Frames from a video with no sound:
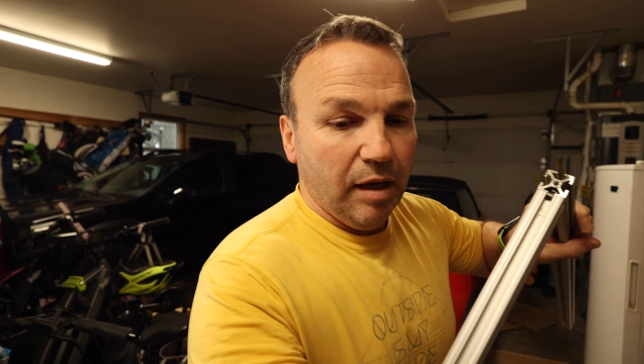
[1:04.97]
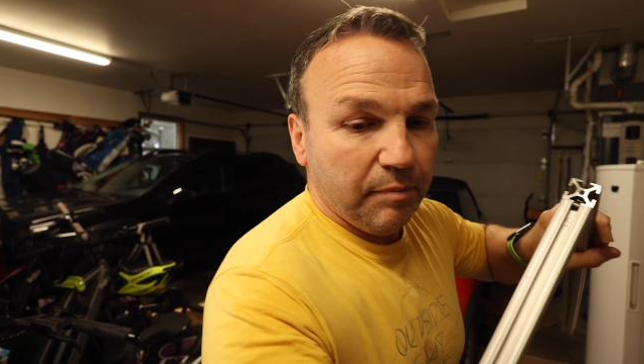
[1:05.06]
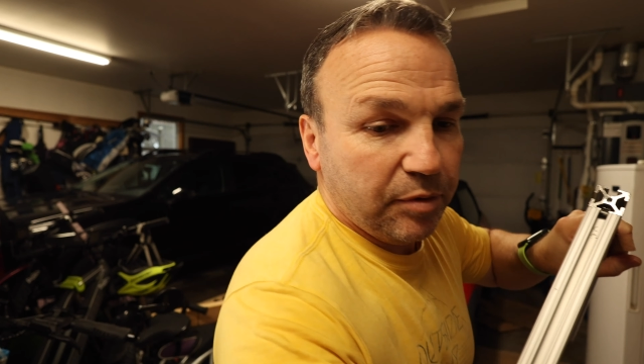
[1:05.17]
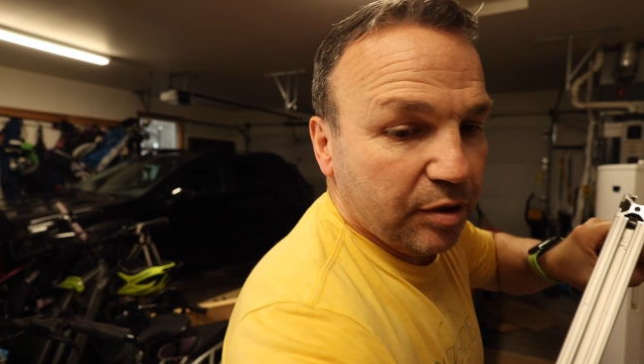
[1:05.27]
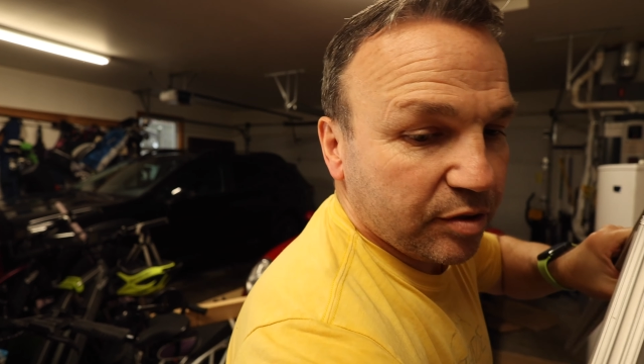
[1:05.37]

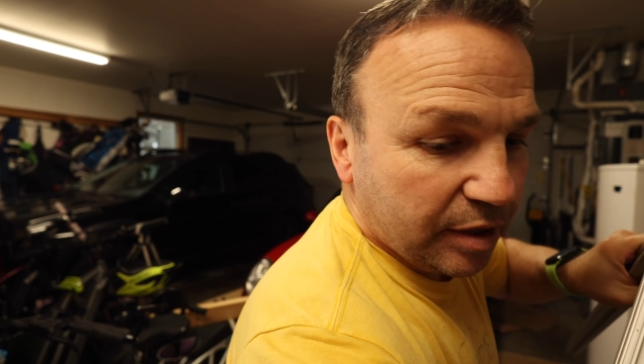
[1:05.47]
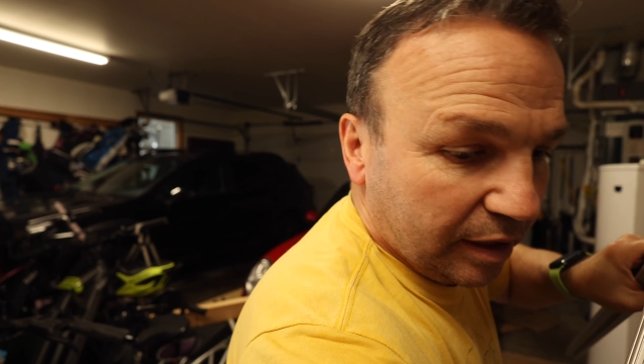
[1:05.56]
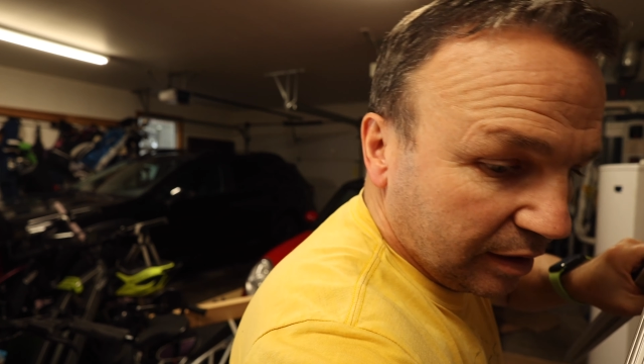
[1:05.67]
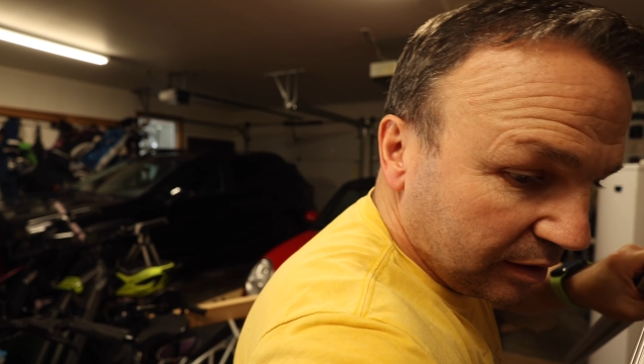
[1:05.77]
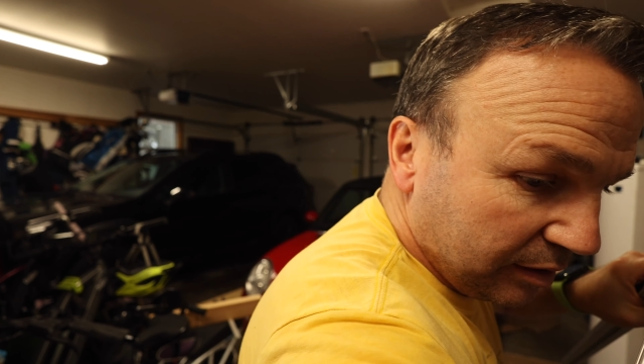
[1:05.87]

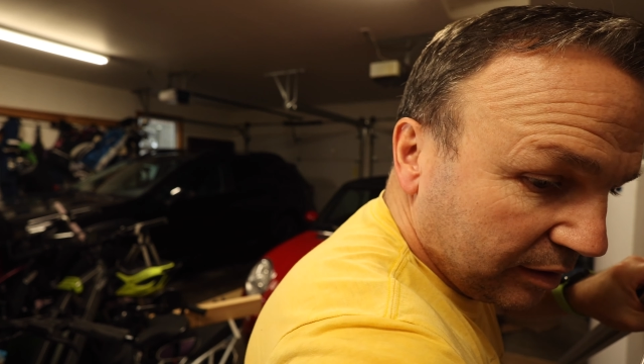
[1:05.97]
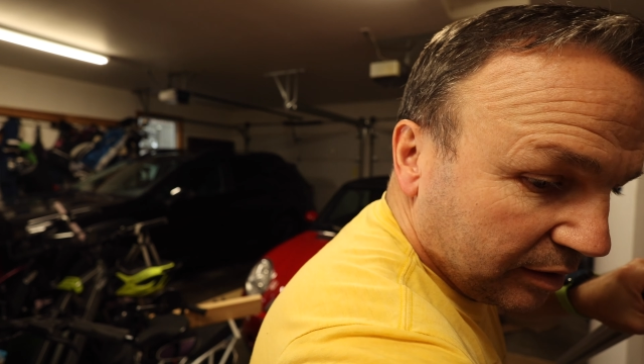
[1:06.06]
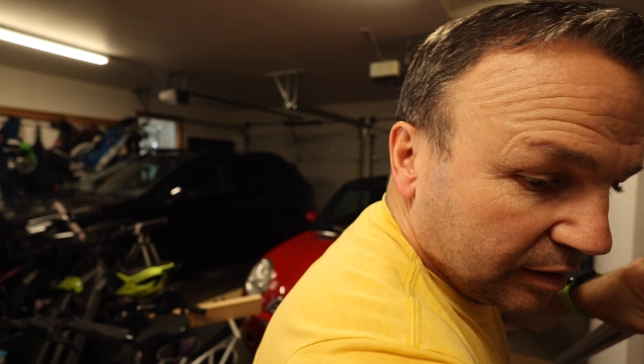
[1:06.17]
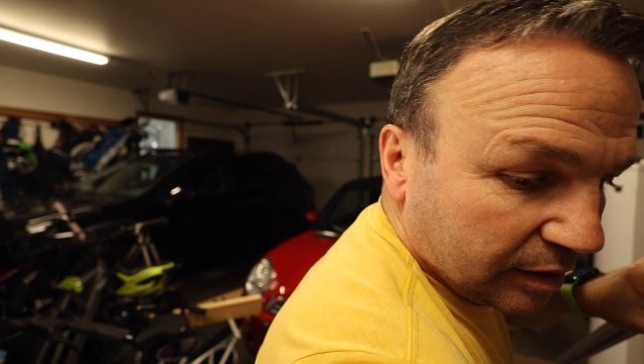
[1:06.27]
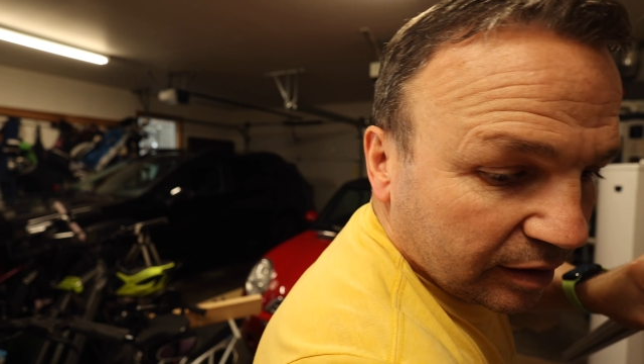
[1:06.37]
using
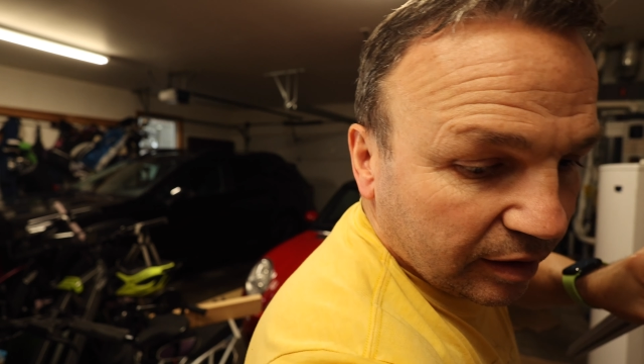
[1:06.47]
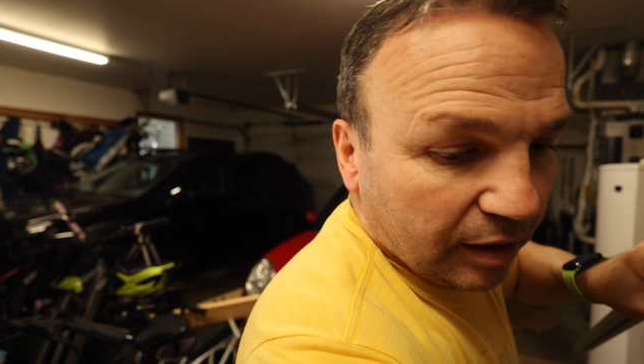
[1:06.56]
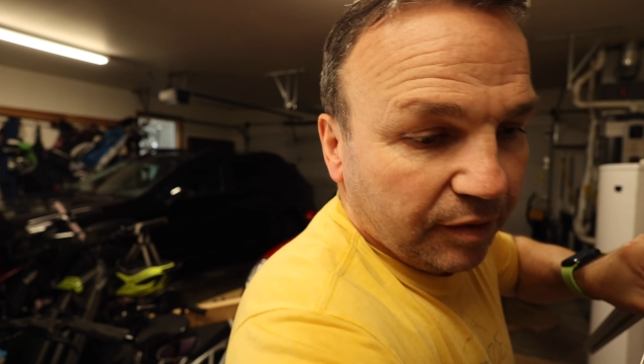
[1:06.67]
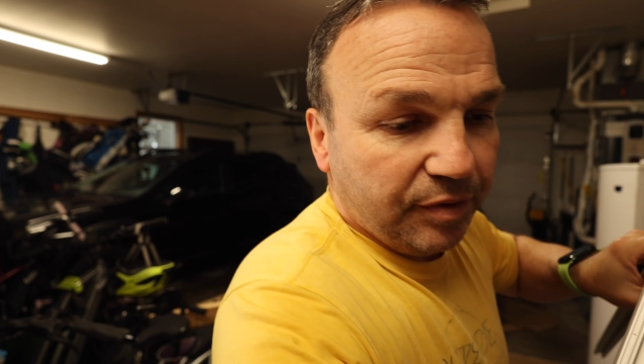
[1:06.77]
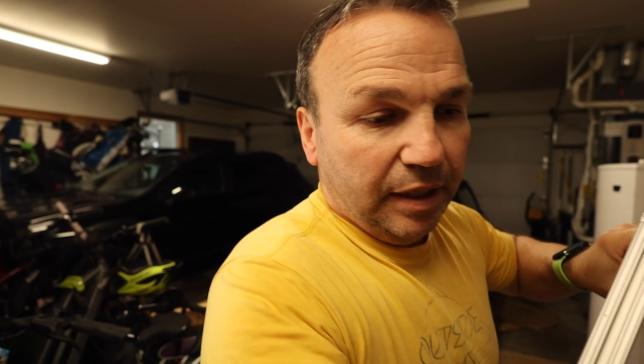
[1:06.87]

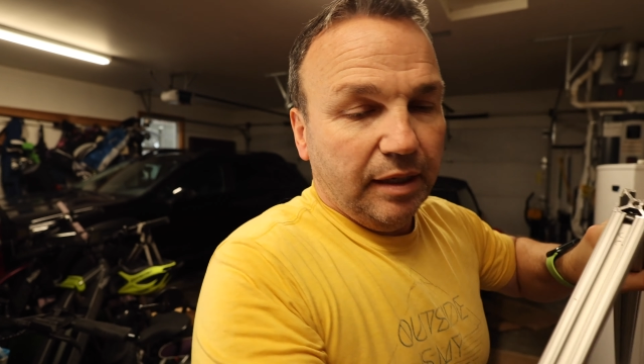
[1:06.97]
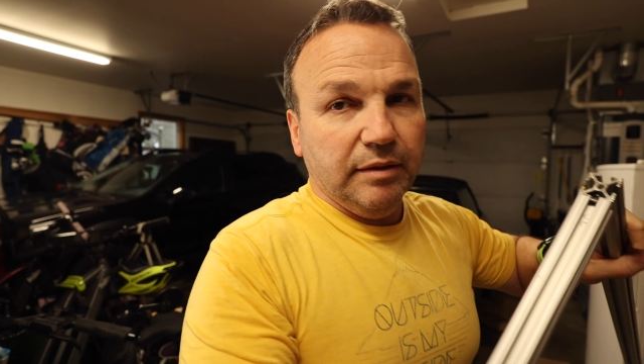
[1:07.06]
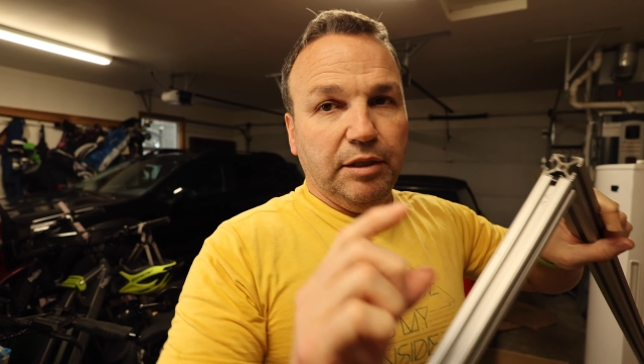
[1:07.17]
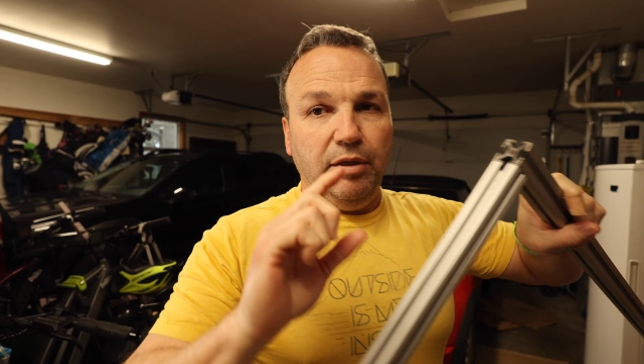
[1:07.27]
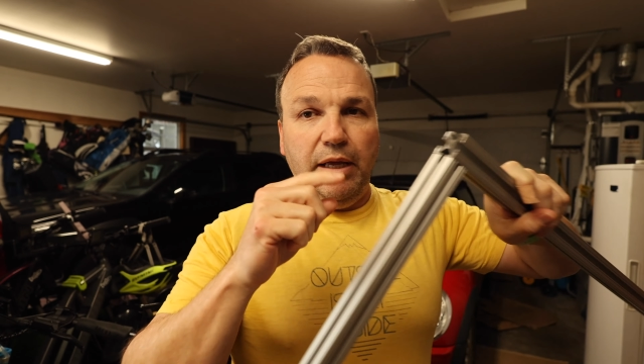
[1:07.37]
the
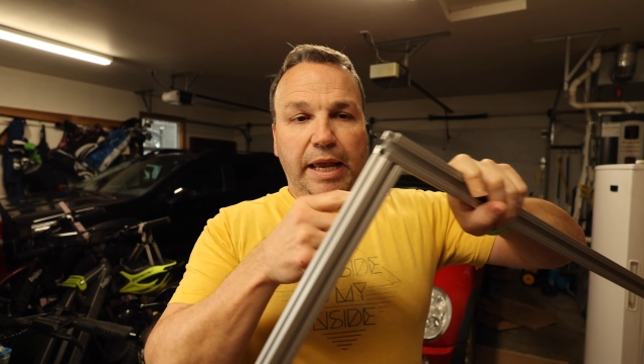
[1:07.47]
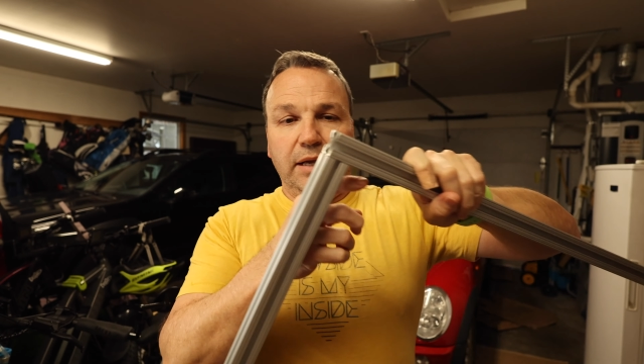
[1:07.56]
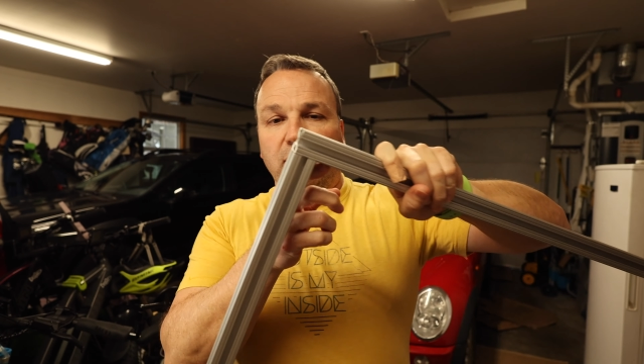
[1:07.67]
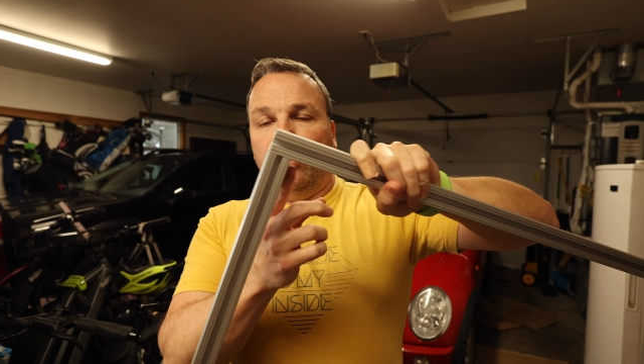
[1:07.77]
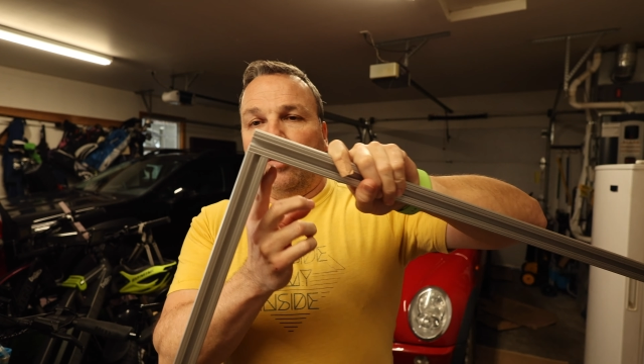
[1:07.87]
little
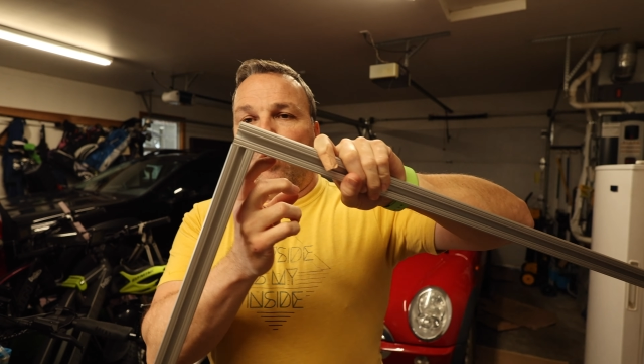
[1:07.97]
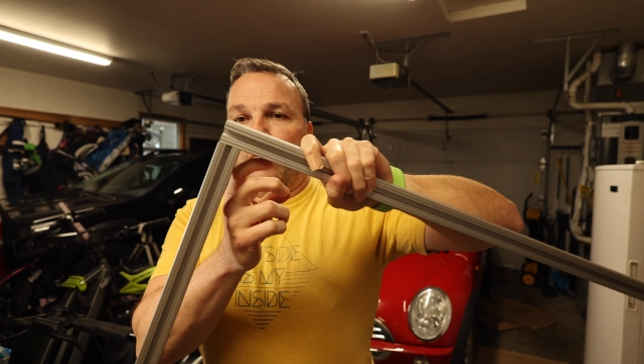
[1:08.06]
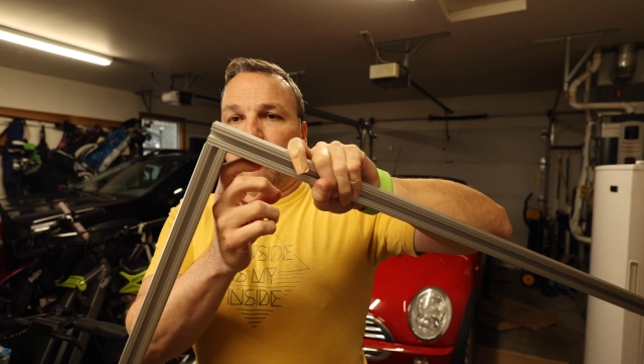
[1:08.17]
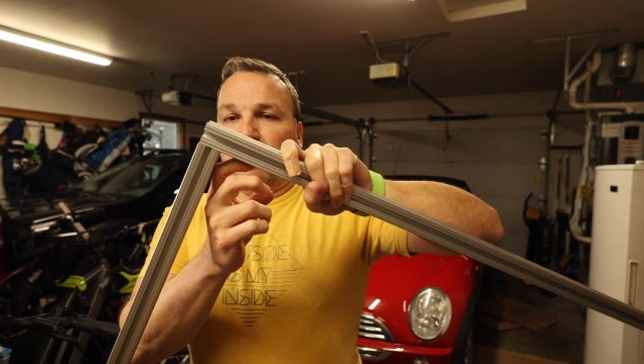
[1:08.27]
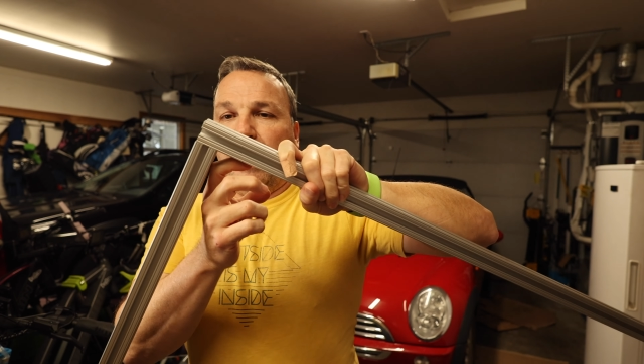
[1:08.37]
angle
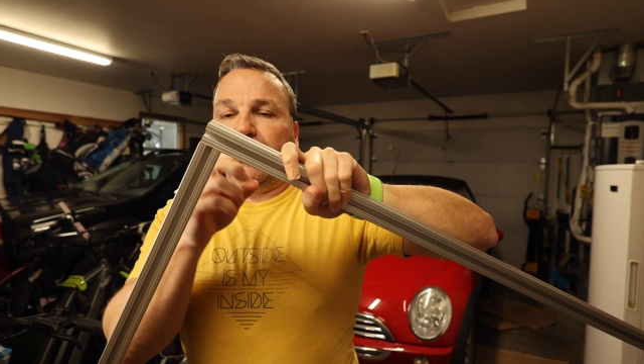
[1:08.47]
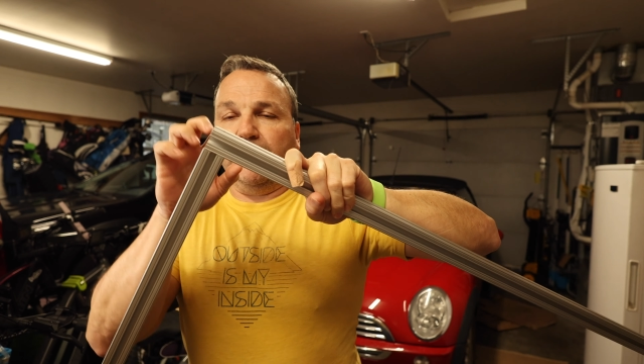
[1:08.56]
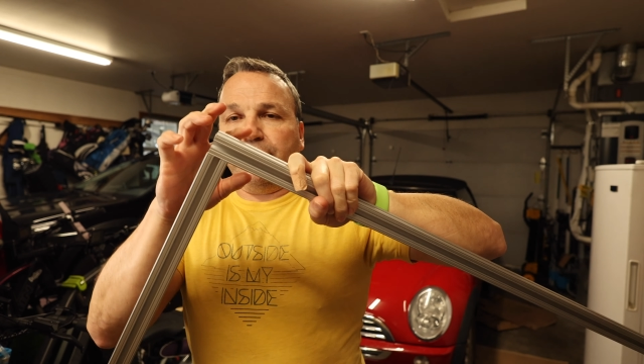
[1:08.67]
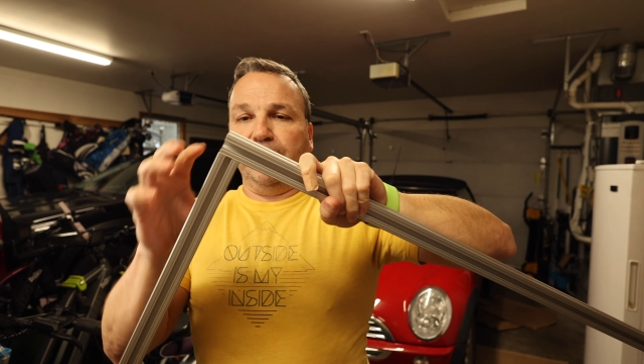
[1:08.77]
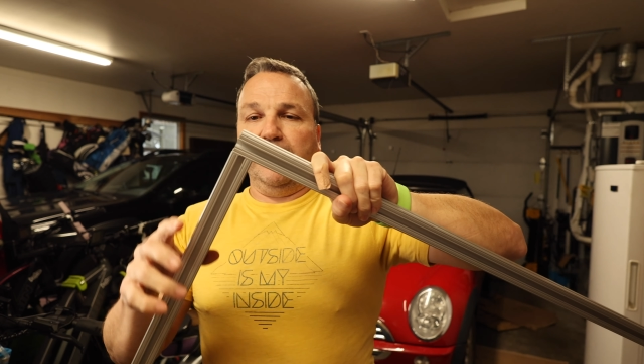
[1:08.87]
corner
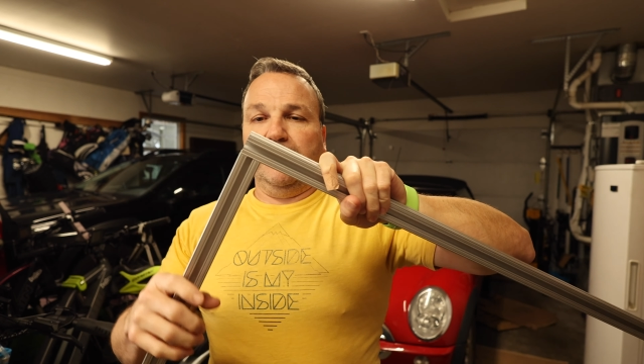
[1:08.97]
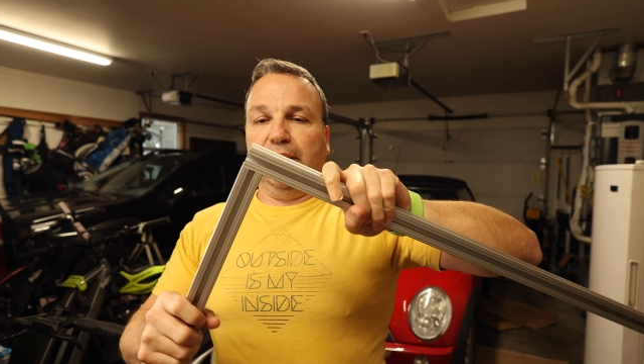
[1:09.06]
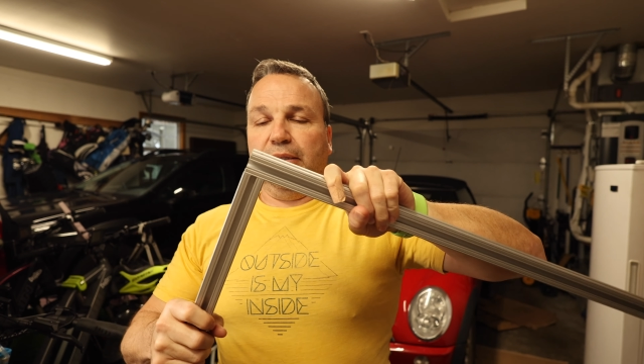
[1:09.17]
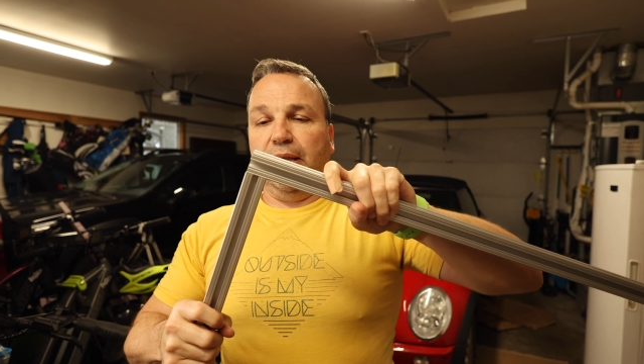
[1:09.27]
brackets or anything like